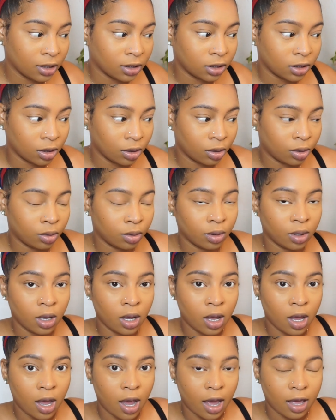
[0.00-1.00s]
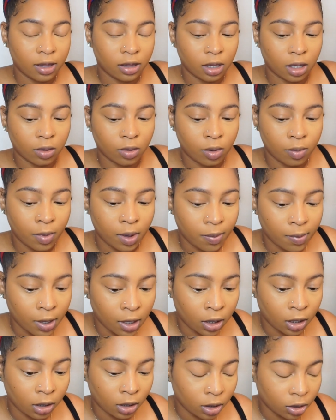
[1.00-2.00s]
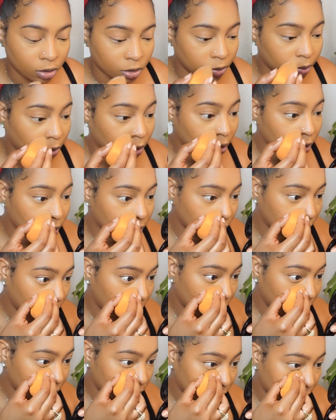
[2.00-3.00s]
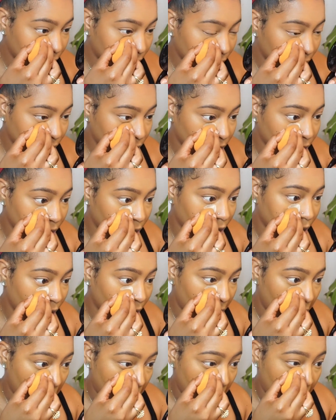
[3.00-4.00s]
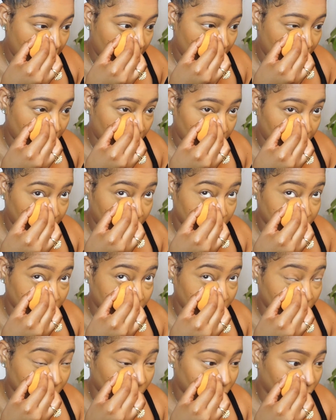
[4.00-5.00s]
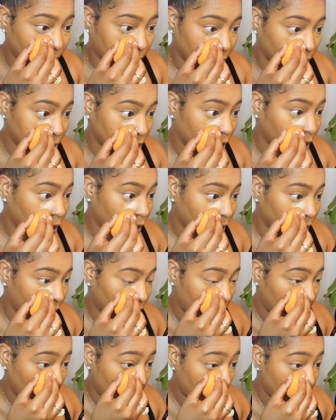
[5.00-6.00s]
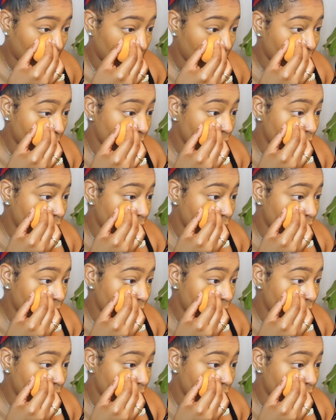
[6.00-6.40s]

And so I think with me being a little spoiled in that sense, and I am using Laura Mercier right now.